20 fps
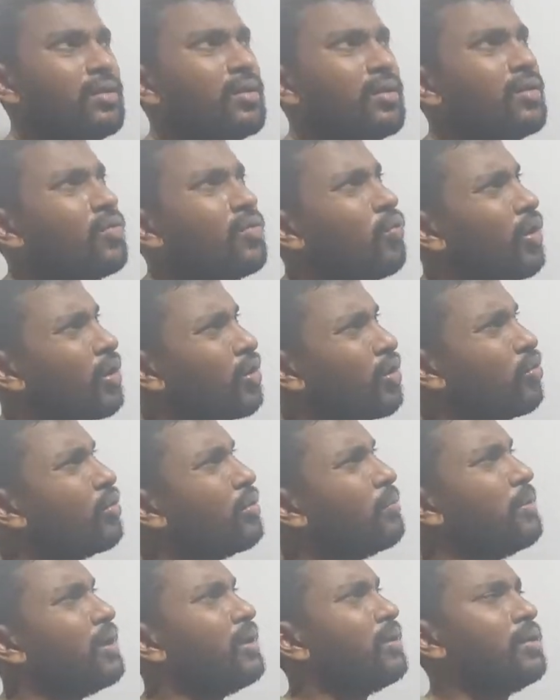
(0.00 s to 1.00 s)
What do we
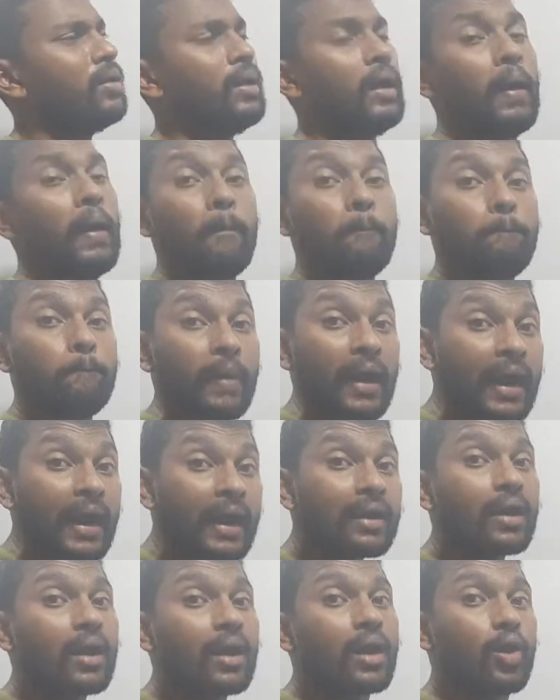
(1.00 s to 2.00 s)
mean?
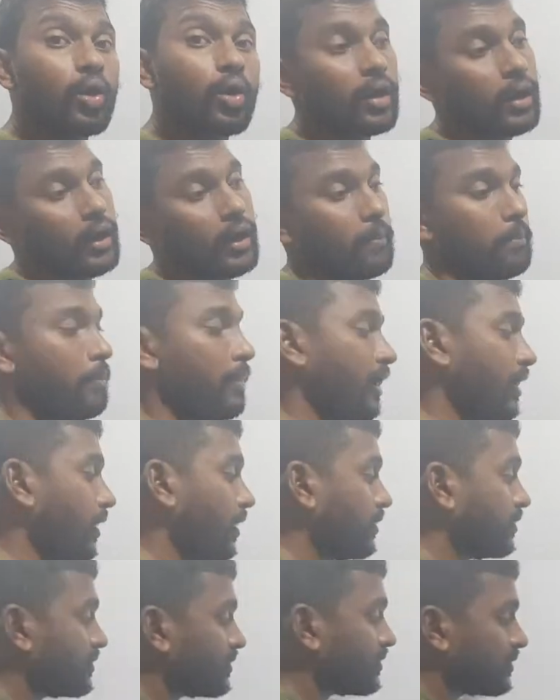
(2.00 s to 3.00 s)
Parallelogram
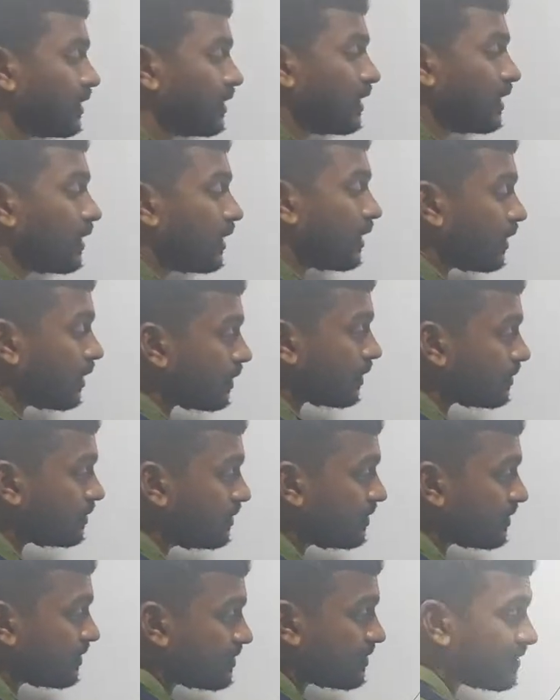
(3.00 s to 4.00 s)
means
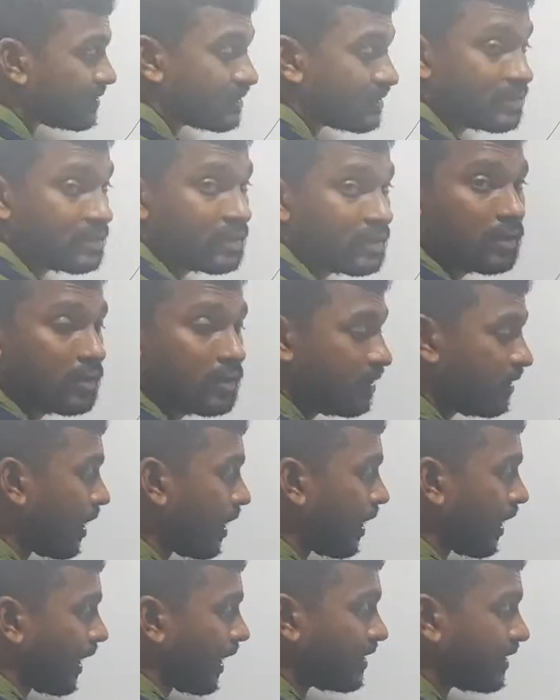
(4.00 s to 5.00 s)
this is a
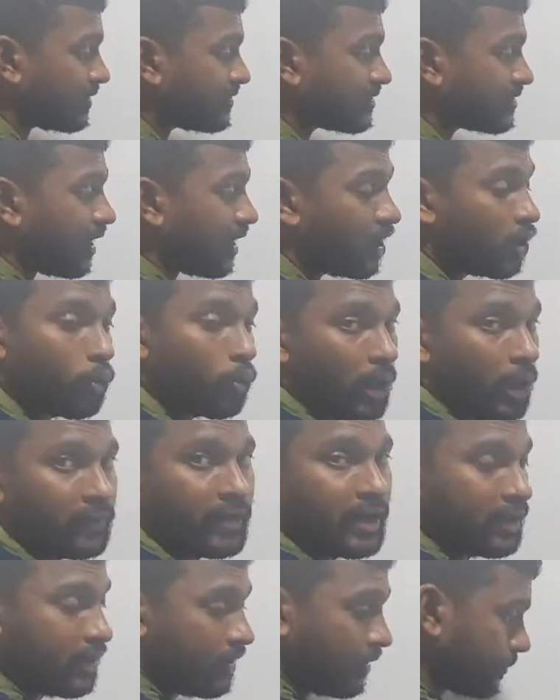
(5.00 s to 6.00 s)
line is called y
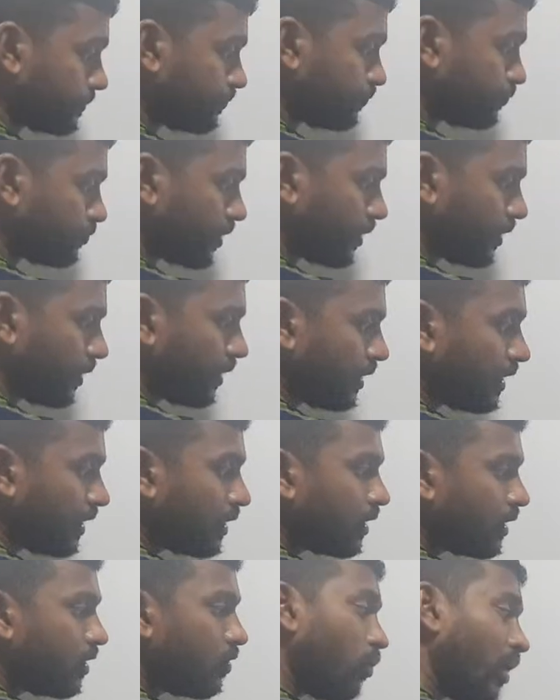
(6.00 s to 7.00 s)
vector.
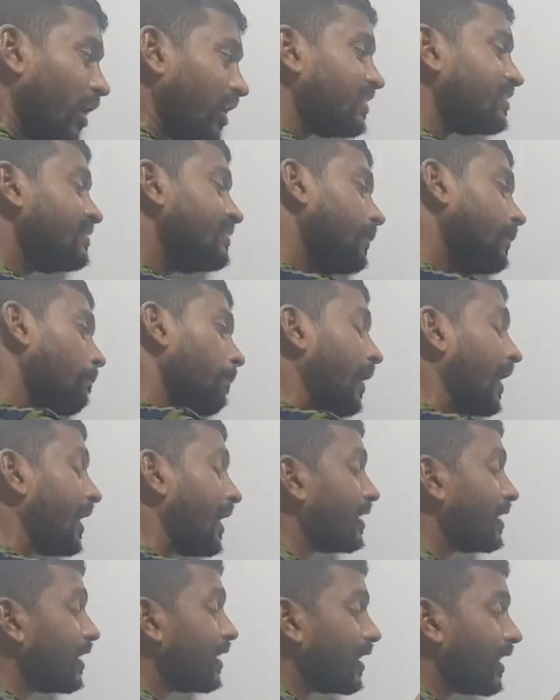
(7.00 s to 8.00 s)
What is the
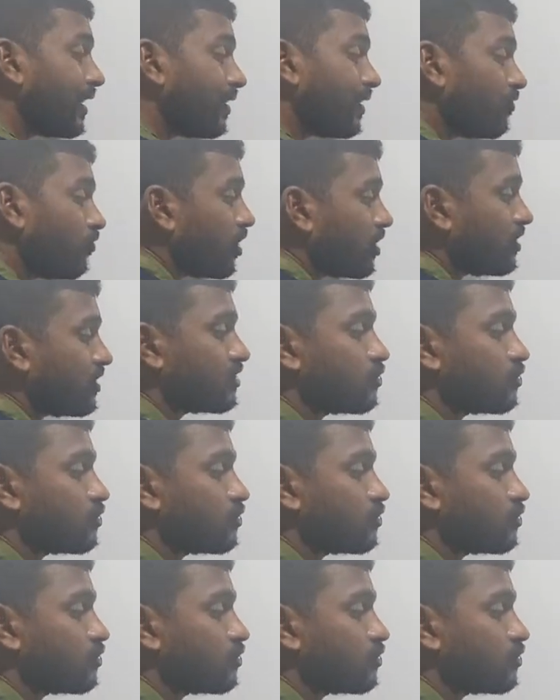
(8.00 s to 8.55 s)
parallel line for this